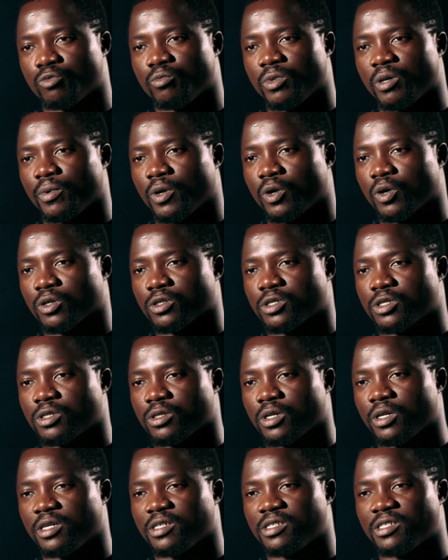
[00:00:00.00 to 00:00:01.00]
to me,
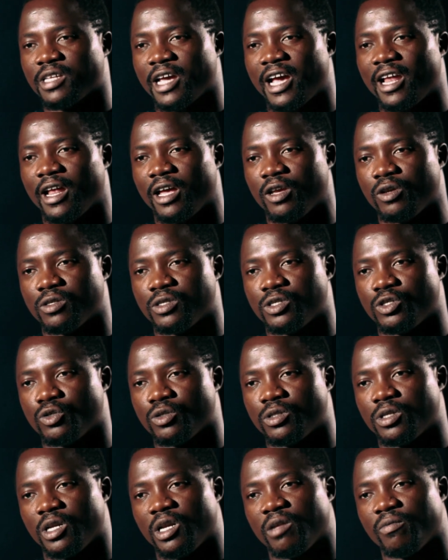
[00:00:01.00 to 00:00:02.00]
because the style I used in
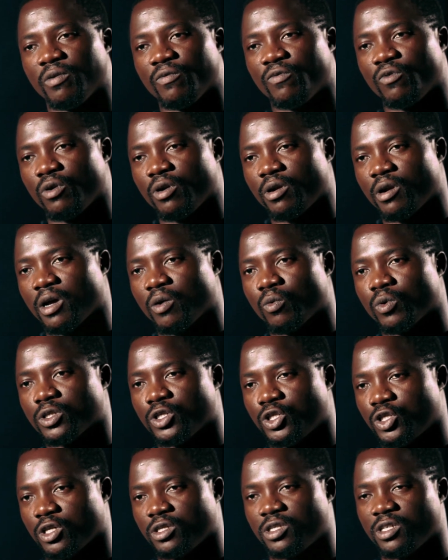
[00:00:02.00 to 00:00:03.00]
shooting Living Funeral
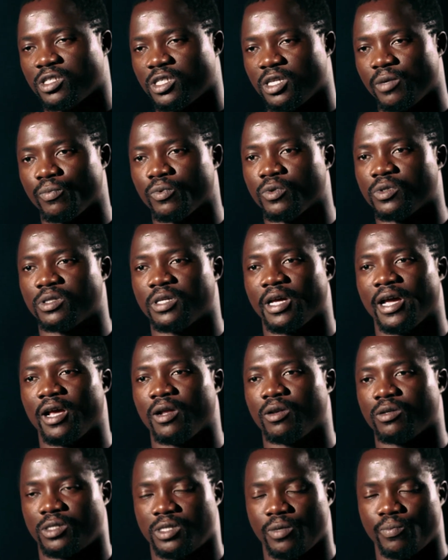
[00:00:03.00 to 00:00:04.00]
was just a simple
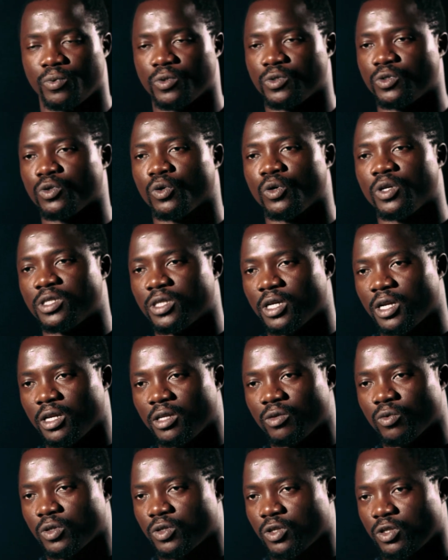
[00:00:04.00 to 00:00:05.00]
style, simple
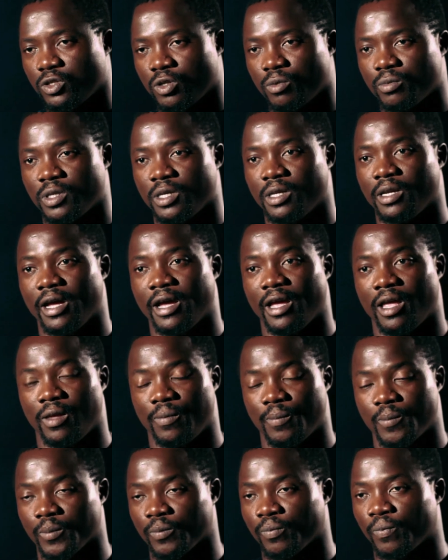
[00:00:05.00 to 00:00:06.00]
storytelling. It was just something
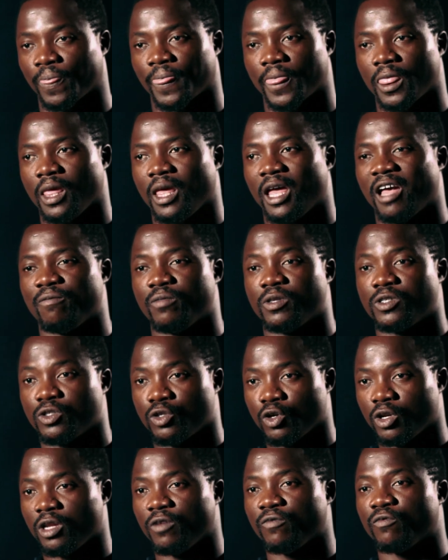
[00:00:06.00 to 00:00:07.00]
I've been
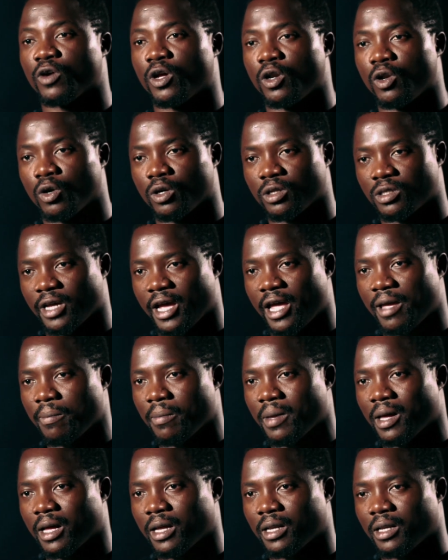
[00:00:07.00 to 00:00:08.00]
studying for a long
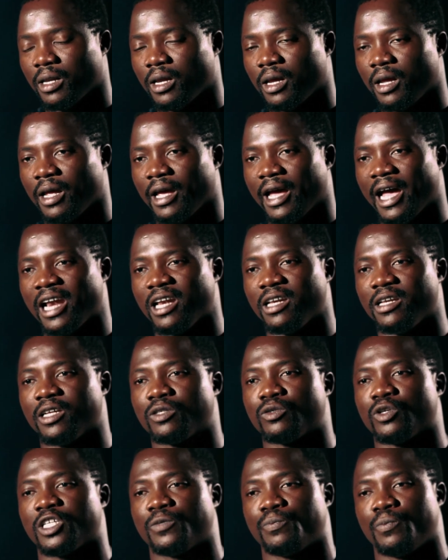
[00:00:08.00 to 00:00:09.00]
time, and I needed to